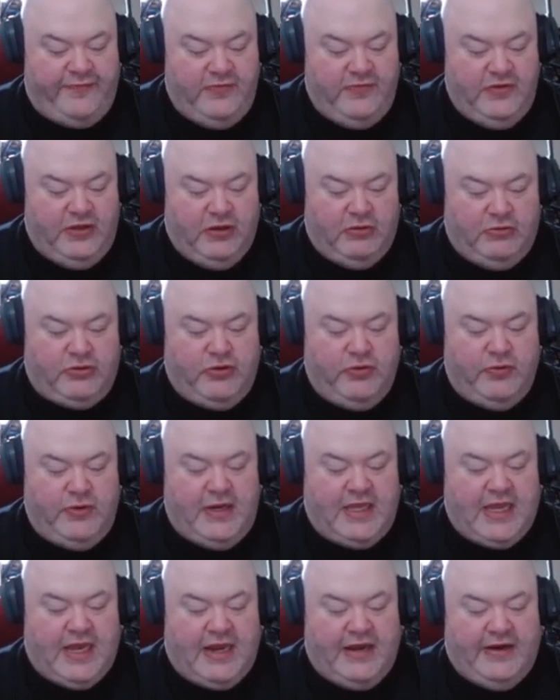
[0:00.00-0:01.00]
you know, do
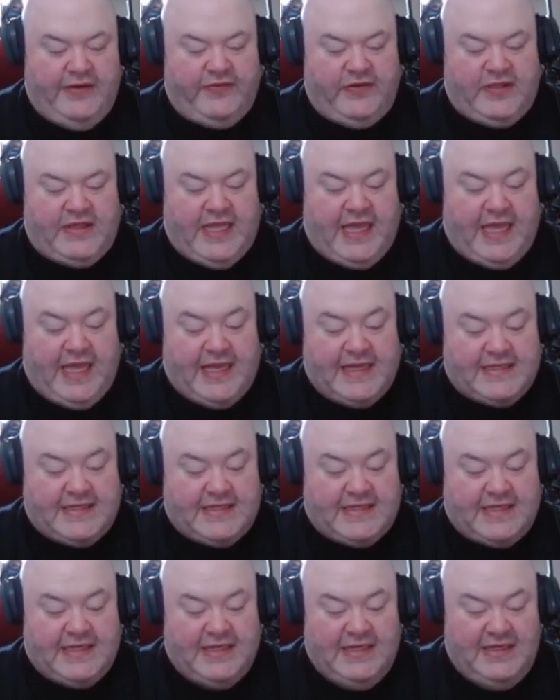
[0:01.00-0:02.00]
any kind of
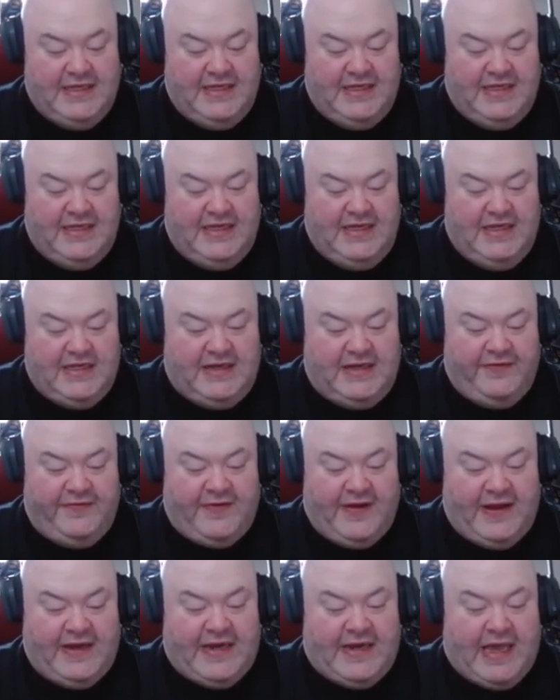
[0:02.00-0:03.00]
test to
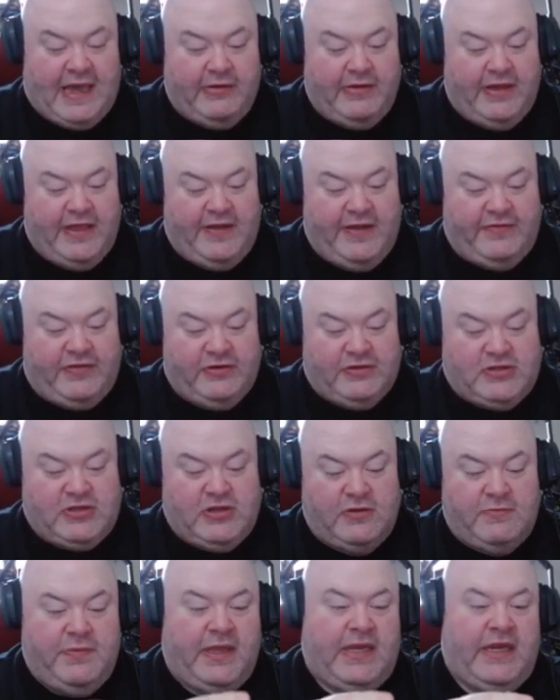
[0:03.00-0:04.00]
find out if there's
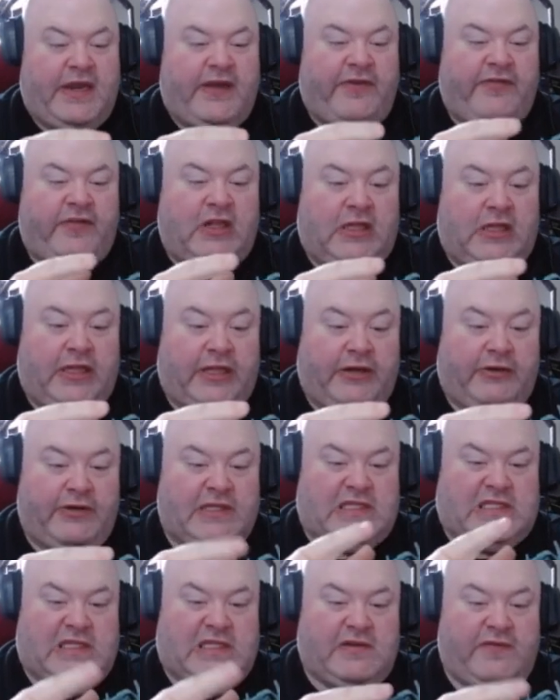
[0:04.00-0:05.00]
going to be enough
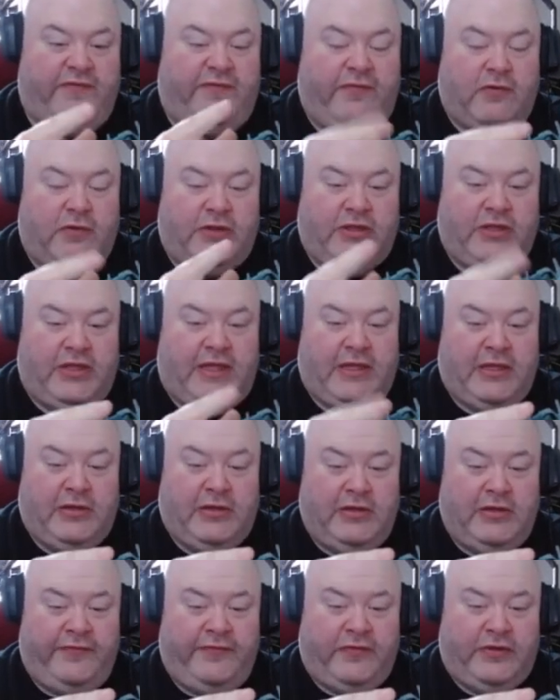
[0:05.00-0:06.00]
clearance for the
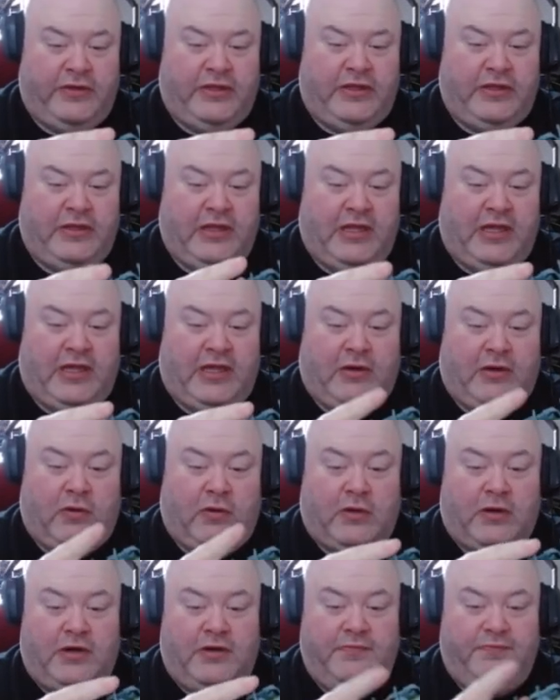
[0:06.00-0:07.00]
for the uh,
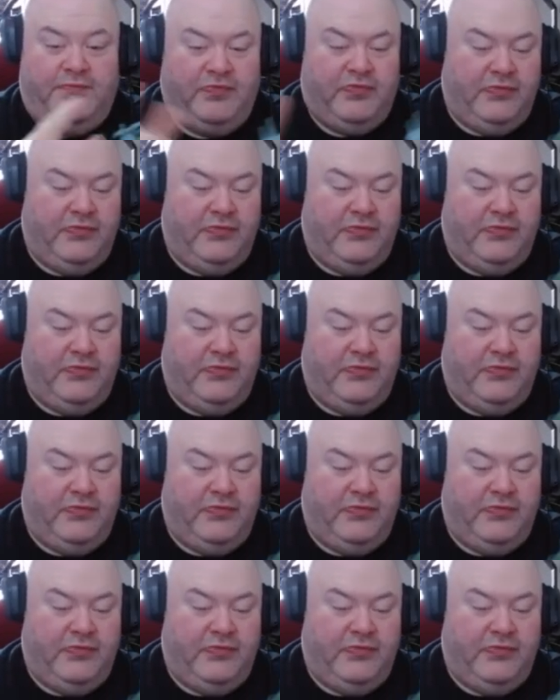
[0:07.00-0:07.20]
horn?